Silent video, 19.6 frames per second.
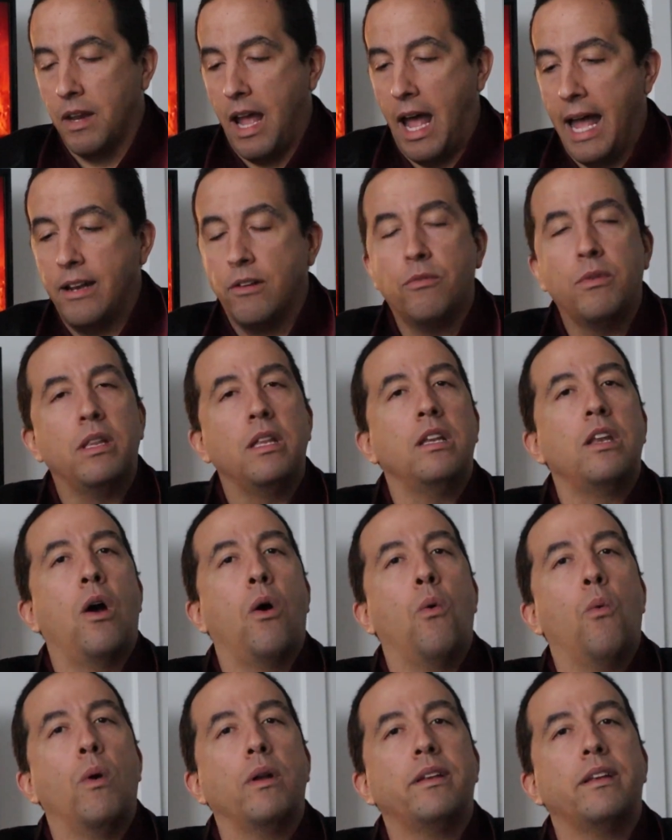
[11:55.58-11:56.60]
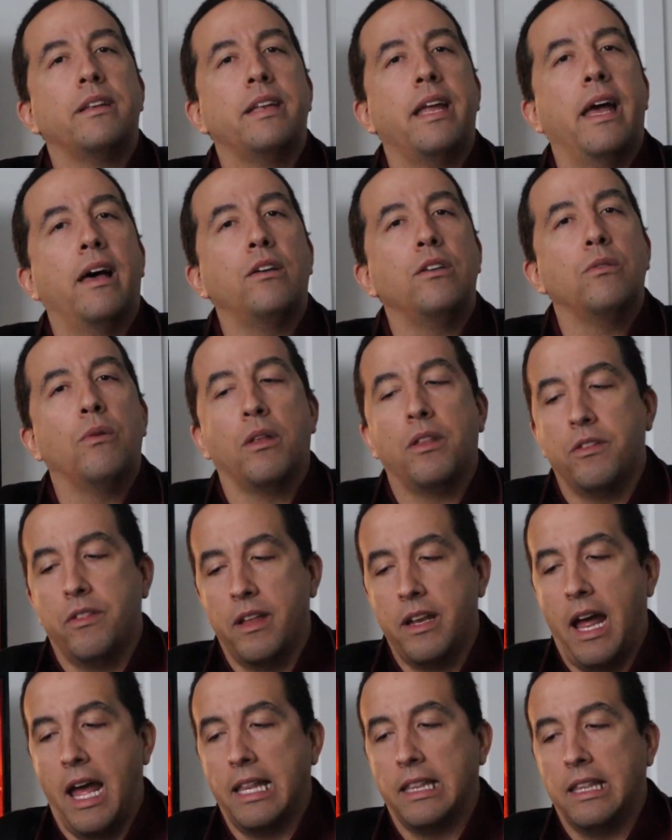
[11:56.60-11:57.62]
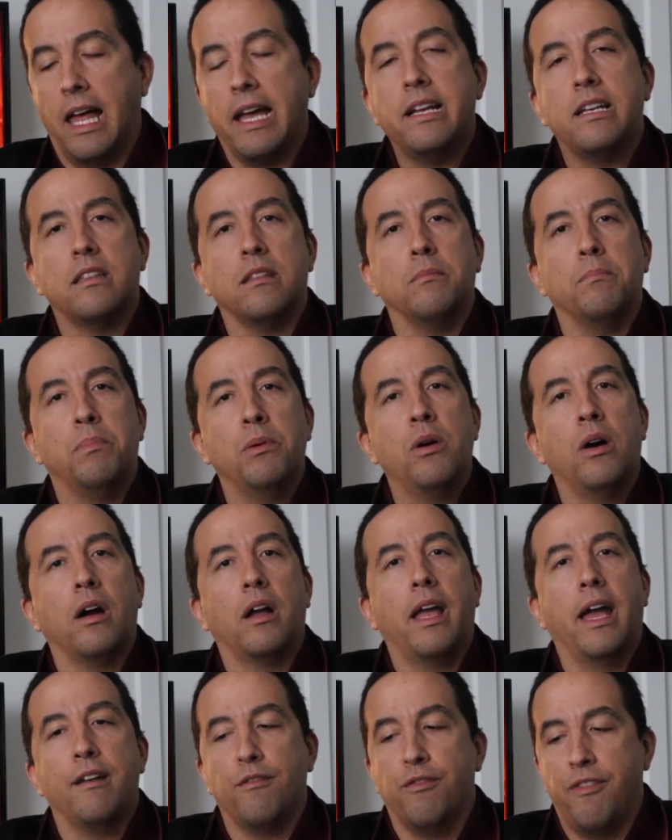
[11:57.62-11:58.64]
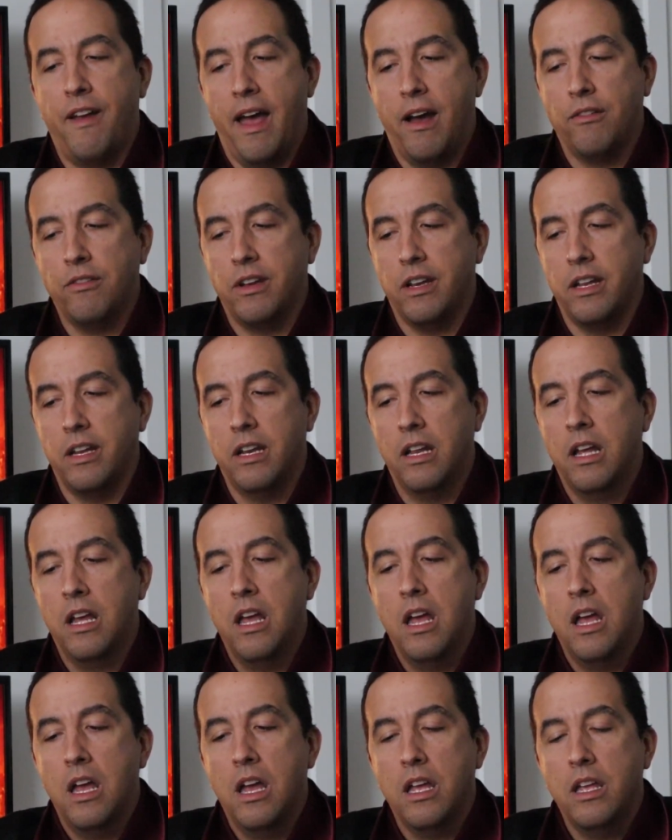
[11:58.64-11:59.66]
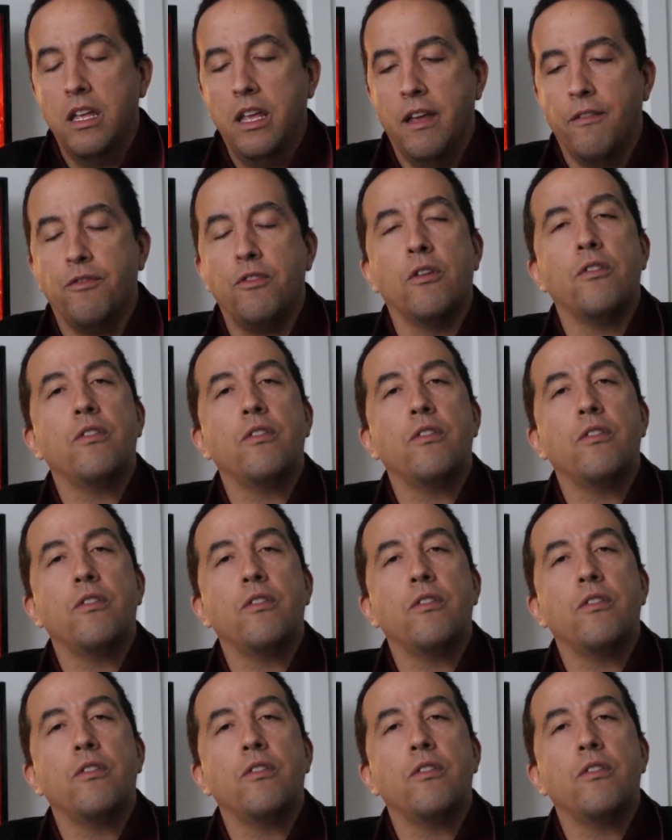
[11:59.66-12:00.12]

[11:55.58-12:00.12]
don't really know what to tell you other than I liked the book and found it. If